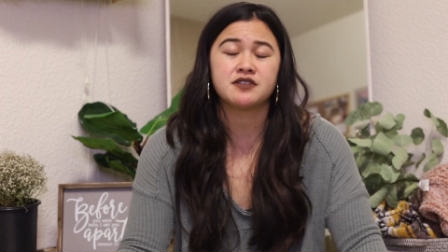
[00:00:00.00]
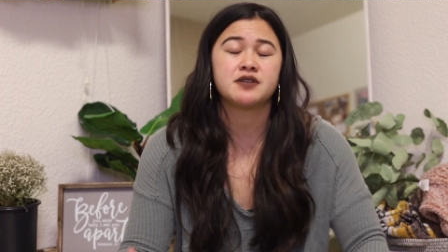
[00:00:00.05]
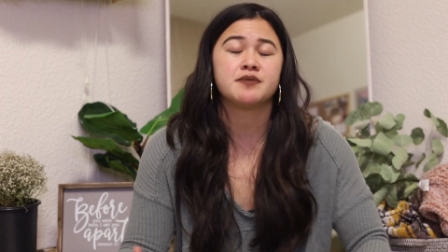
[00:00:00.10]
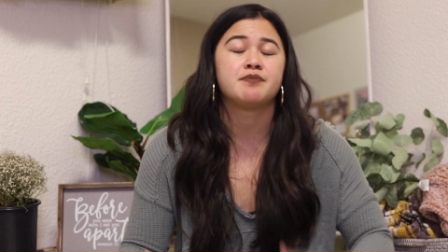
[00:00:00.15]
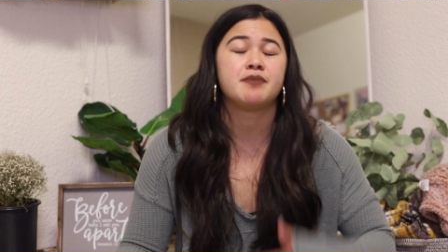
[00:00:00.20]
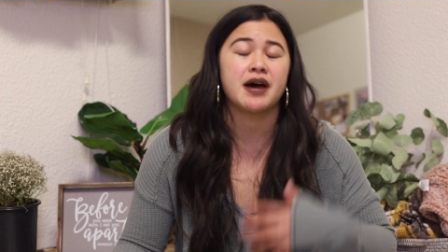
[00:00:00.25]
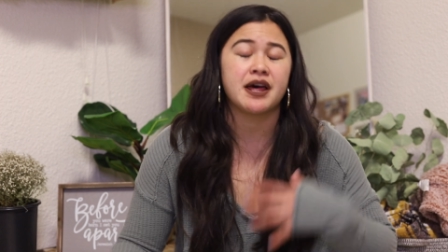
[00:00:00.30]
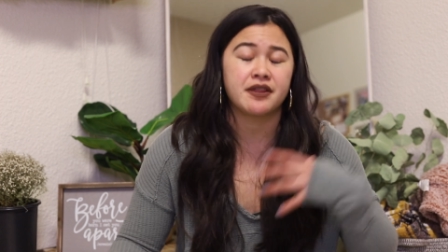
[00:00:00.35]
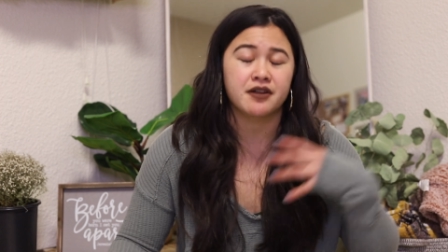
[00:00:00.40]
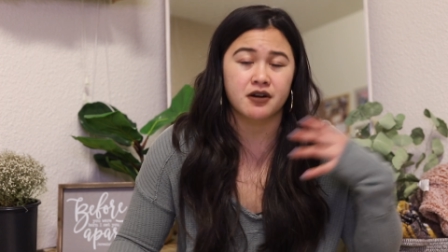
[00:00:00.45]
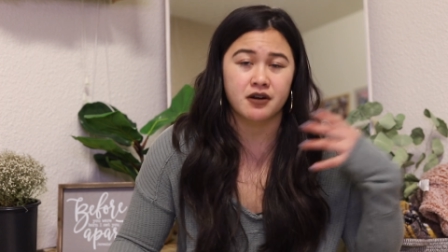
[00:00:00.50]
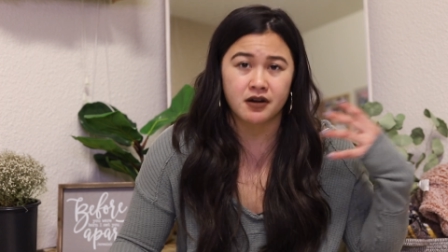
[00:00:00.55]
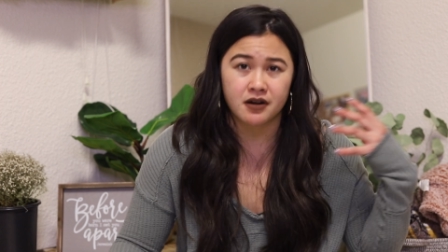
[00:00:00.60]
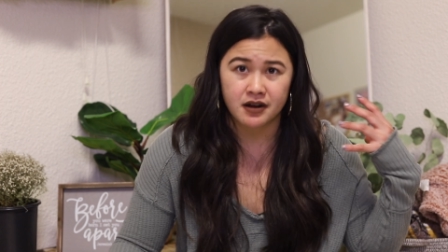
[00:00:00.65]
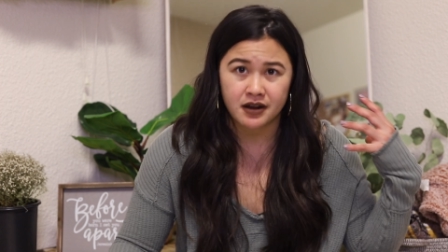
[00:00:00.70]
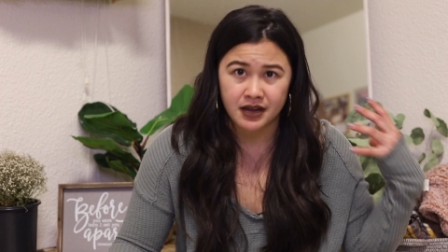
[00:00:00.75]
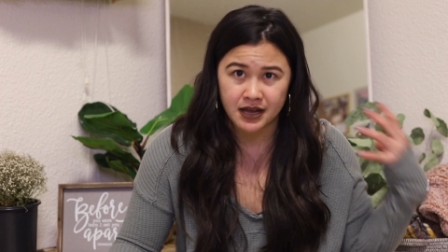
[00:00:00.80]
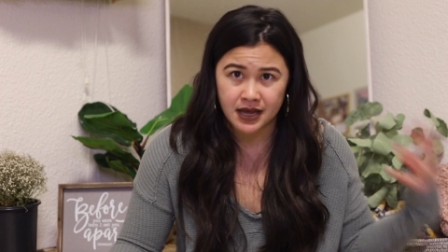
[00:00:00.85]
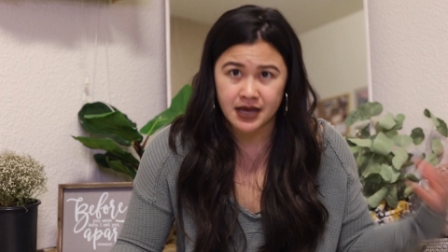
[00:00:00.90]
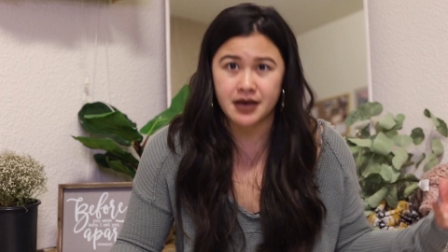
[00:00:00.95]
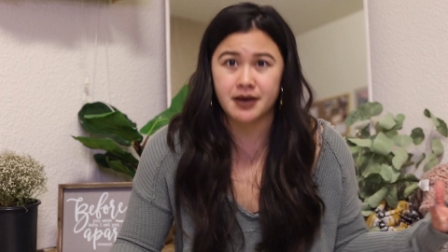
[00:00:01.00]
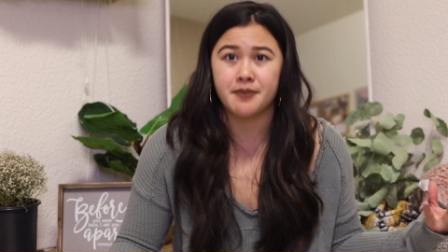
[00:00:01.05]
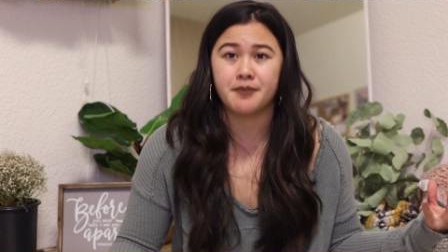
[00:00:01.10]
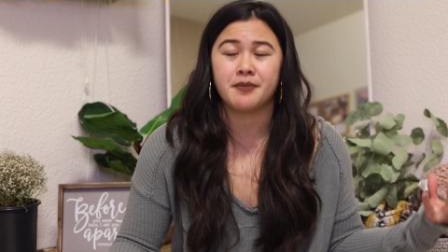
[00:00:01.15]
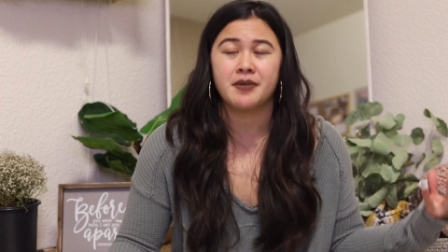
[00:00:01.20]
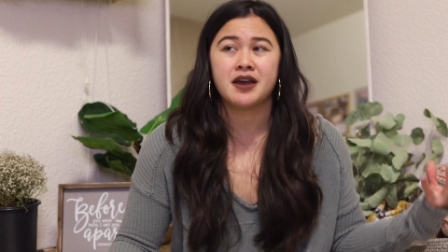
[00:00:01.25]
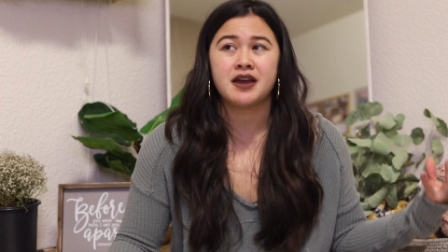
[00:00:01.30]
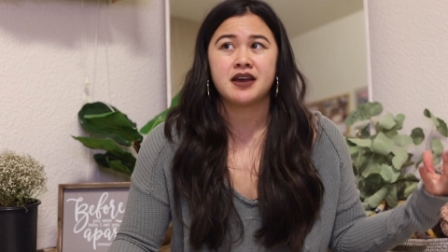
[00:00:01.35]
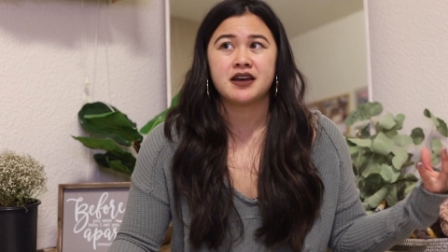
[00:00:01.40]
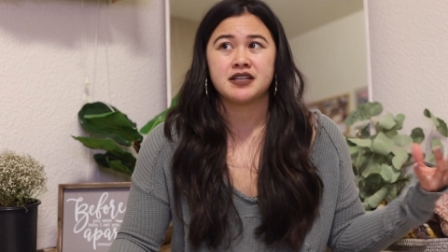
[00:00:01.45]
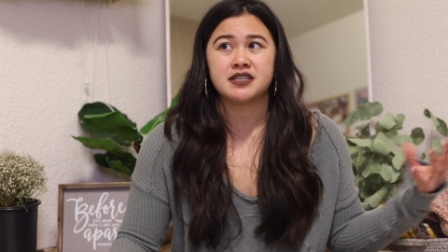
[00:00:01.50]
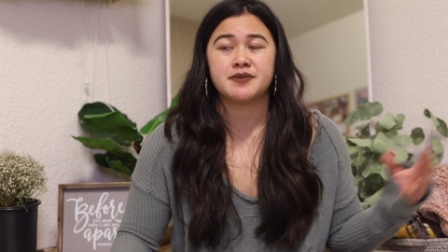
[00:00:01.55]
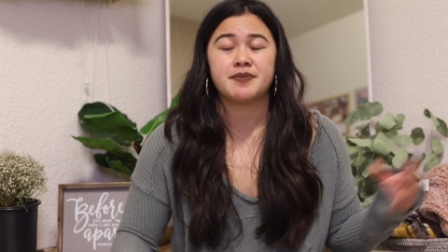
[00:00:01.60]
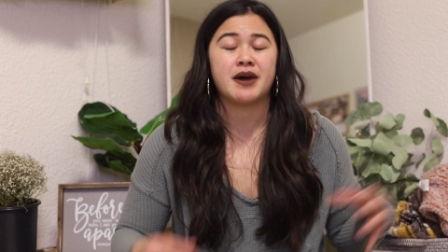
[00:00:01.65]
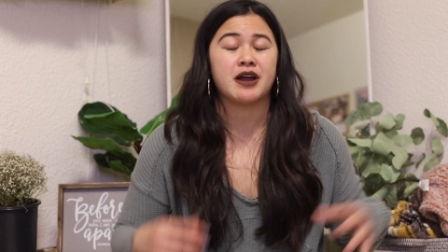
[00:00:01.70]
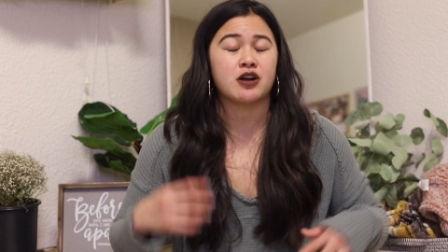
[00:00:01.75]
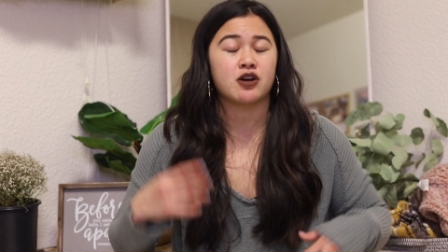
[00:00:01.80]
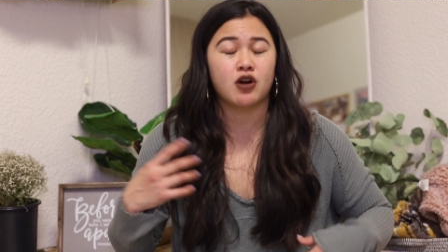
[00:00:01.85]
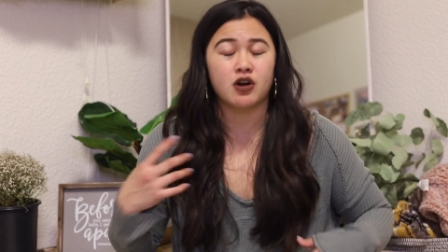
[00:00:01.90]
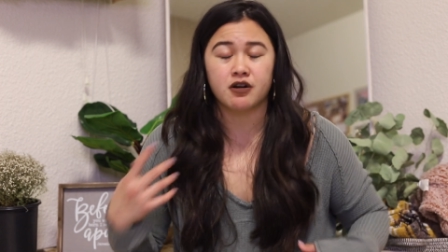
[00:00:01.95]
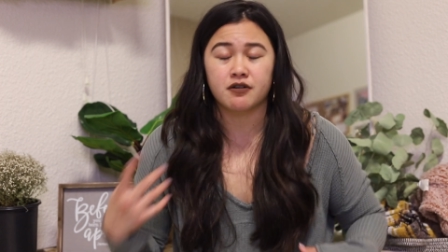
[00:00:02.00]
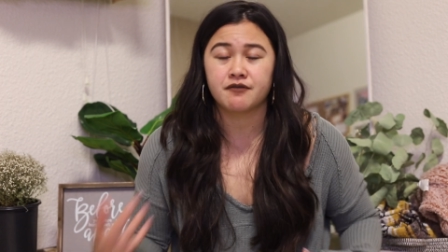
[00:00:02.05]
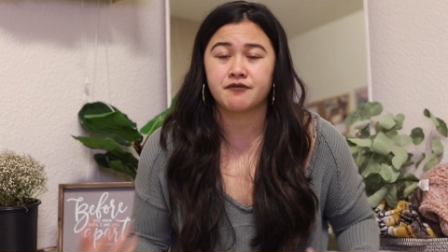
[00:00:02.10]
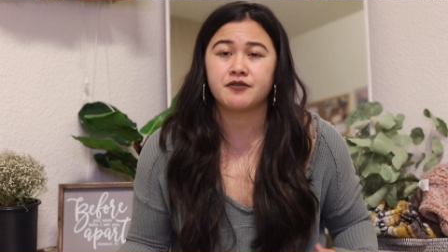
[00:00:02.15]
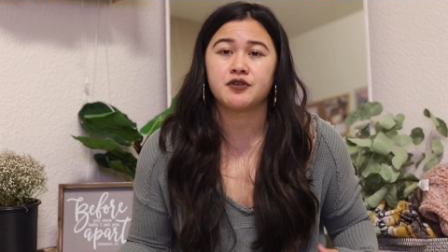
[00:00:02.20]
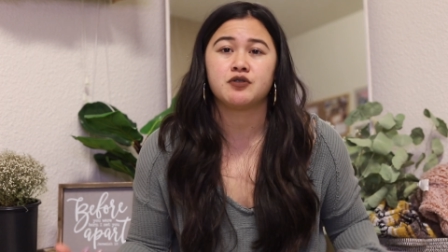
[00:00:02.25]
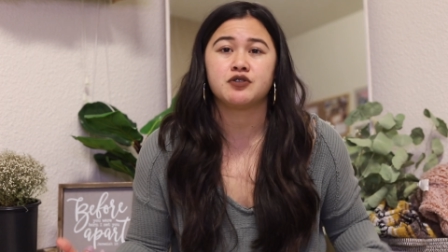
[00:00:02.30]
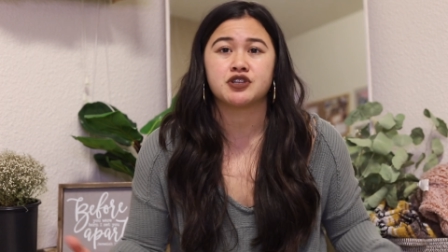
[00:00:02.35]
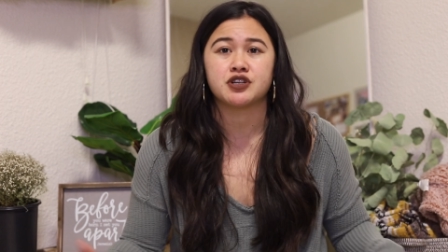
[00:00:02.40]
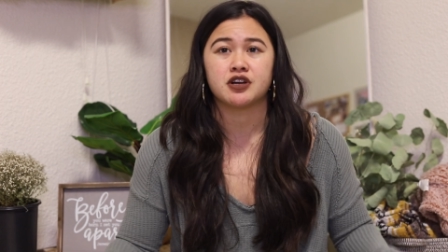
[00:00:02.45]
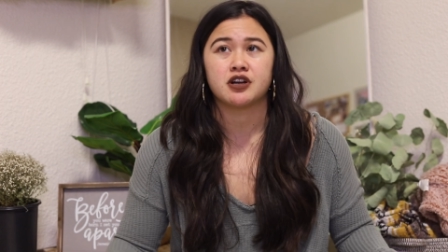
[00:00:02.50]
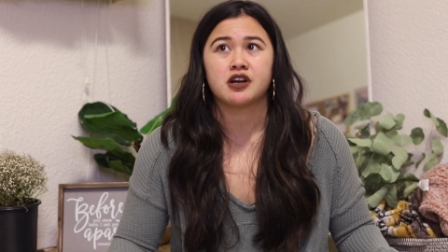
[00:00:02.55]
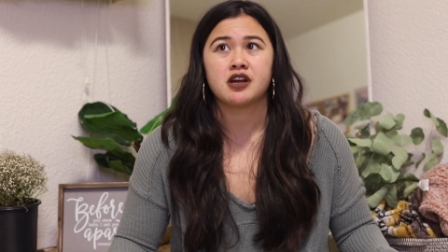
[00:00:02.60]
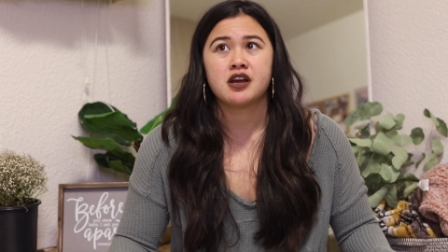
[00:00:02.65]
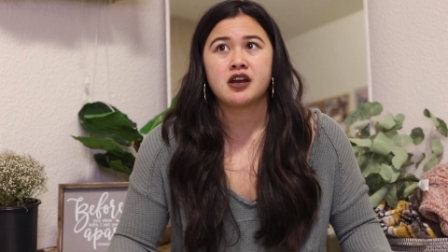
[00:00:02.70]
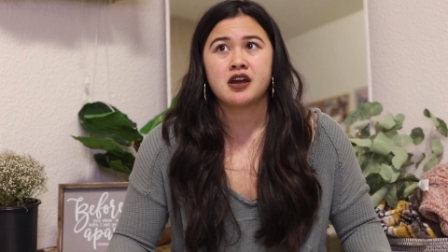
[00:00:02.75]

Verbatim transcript: to better him, to better our future.